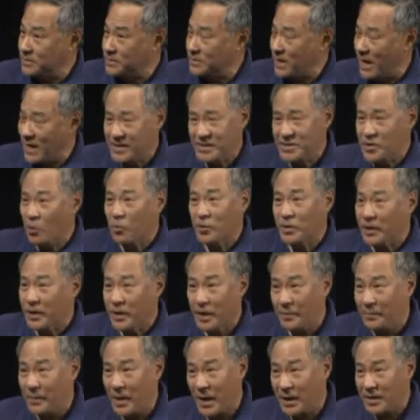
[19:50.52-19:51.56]
and don't get
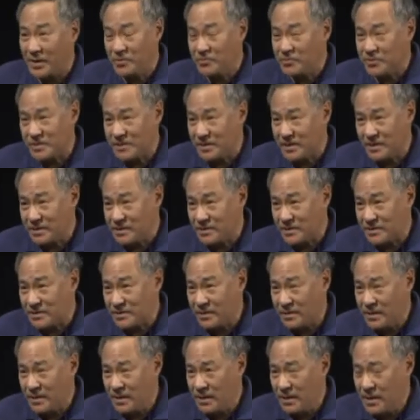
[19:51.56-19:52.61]
up out of their seats,
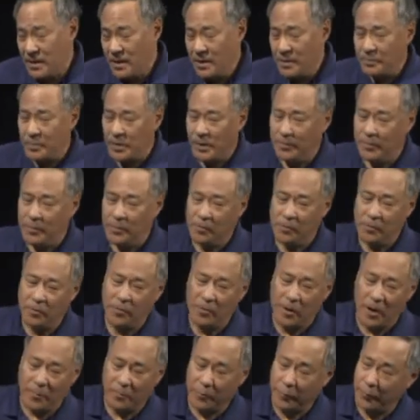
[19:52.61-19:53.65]
people who
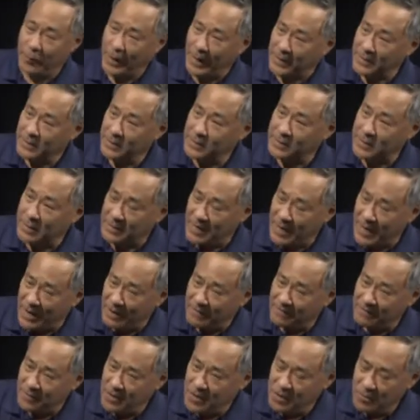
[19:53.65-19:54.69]
are pregnant and
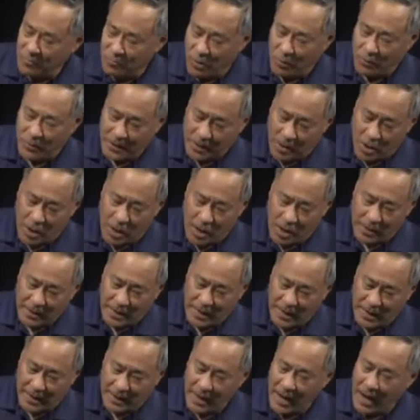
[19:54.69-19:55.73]
have what we call
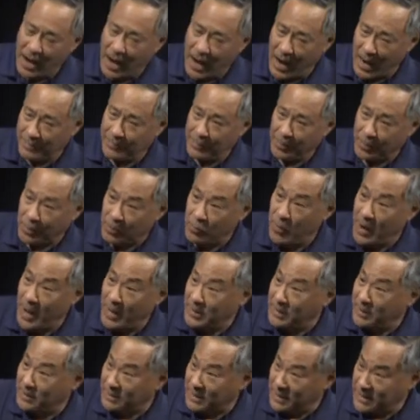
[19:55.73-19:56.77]
a
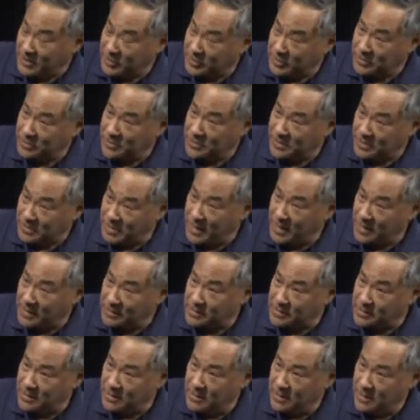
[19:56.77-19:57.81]
hypercoagulation
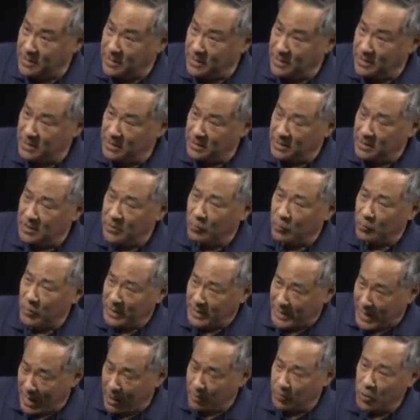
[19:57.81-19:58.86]
state. We
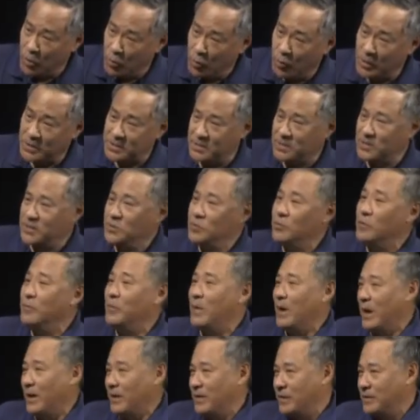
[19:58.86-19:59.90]
now know what to do
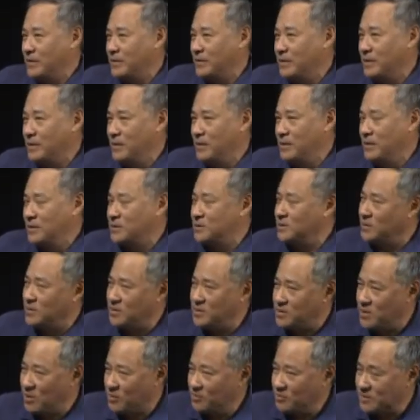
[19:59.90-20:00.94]
about it. You
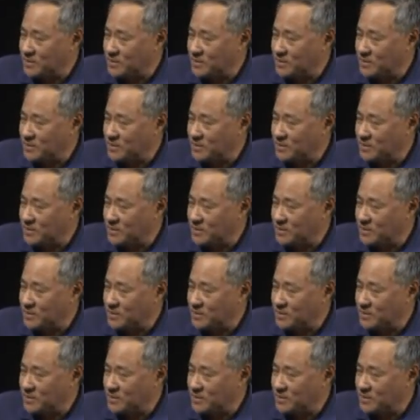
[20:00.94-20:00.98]
don't